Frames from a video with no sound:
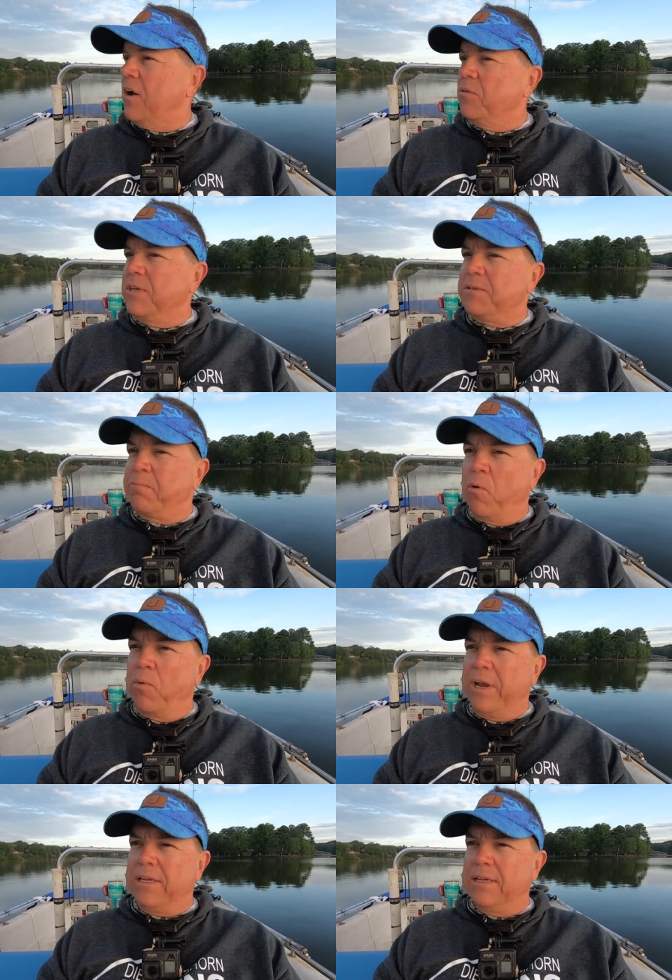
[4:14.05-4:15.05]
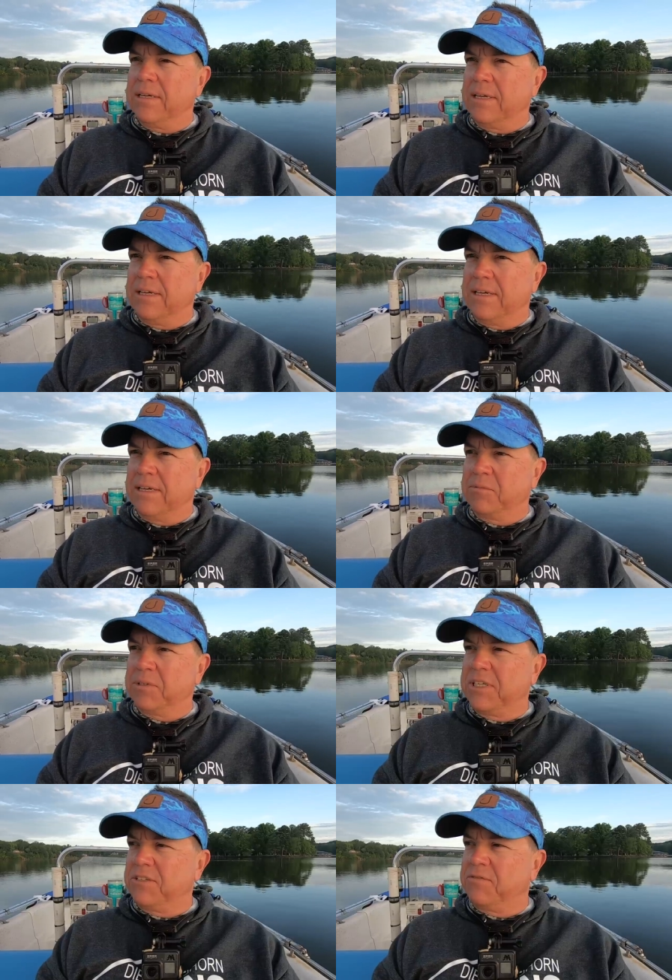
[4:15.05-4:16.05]
on this point
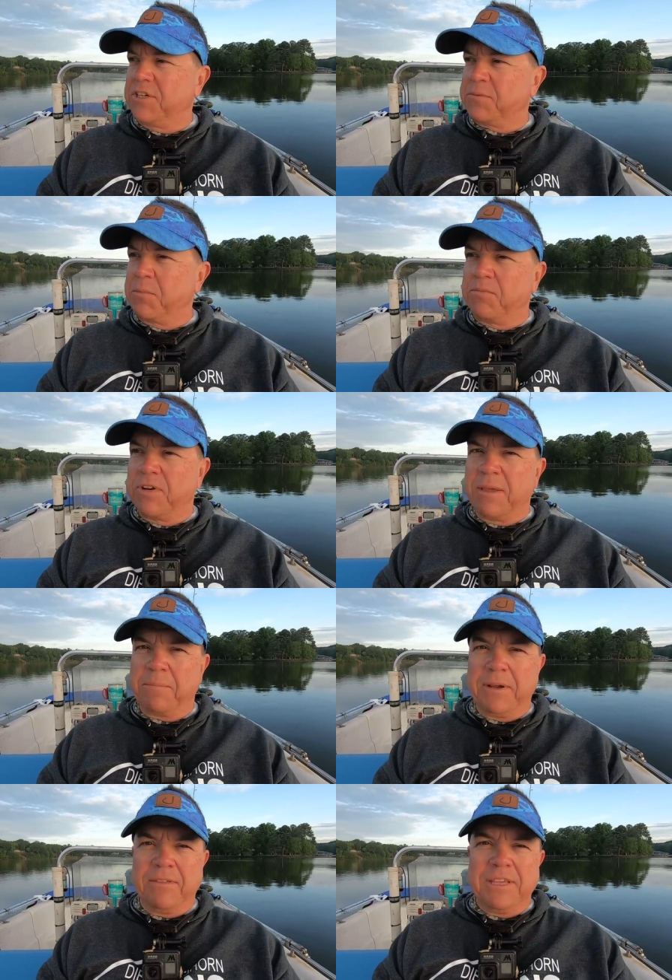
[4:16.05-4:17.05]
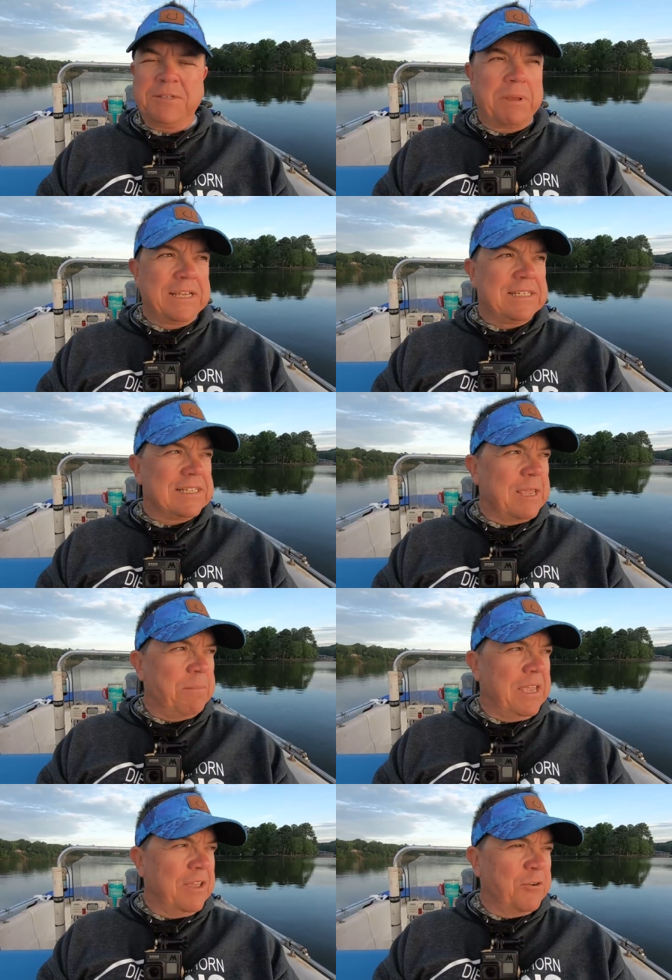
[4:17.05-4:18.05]
with these fish moving up here. These places
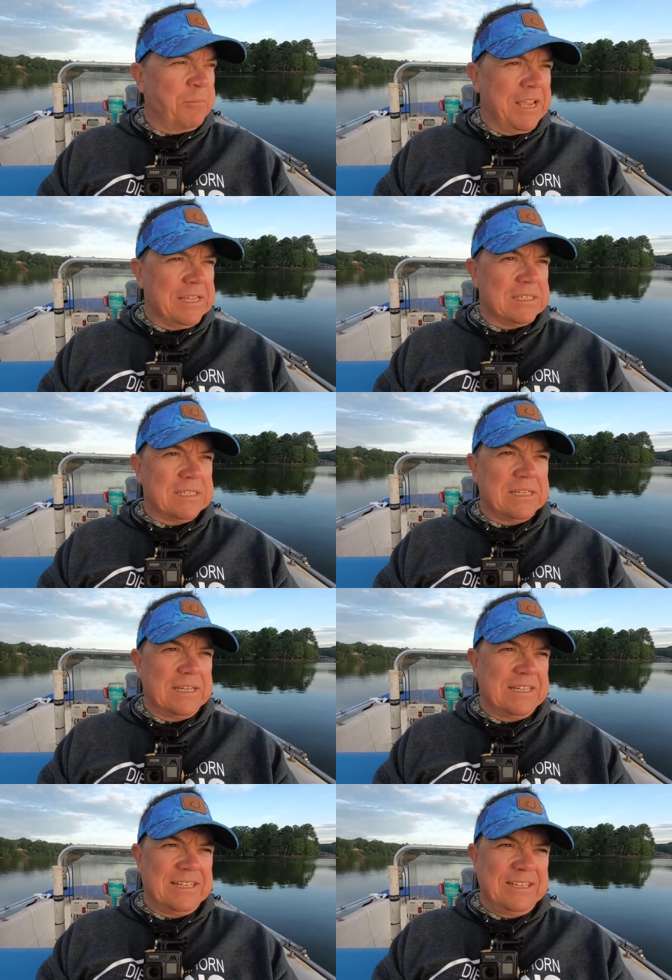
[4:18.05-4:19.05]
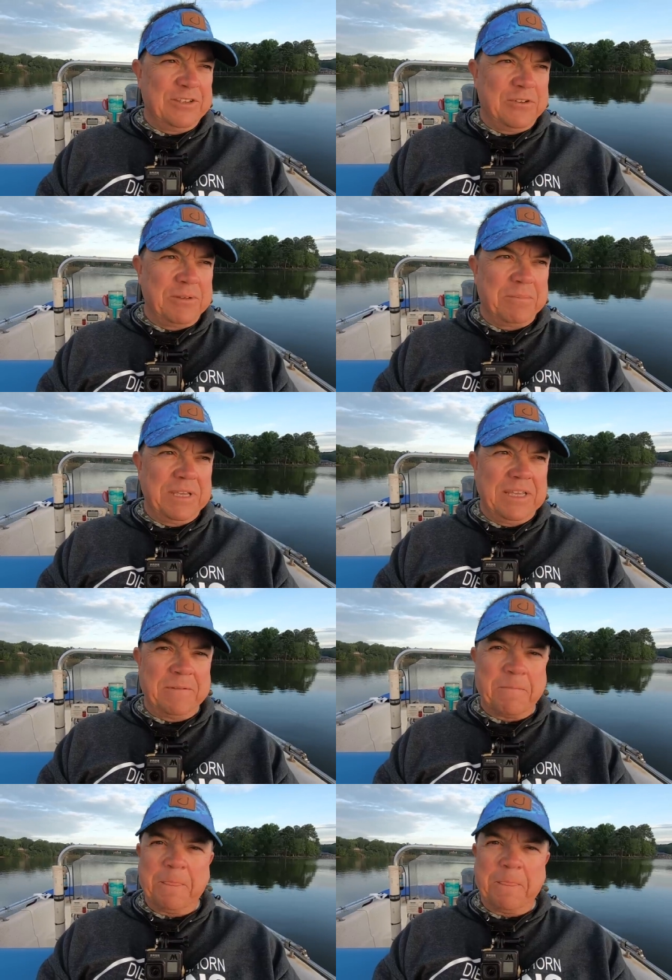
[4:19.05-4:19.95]
can be hit or miss. You can be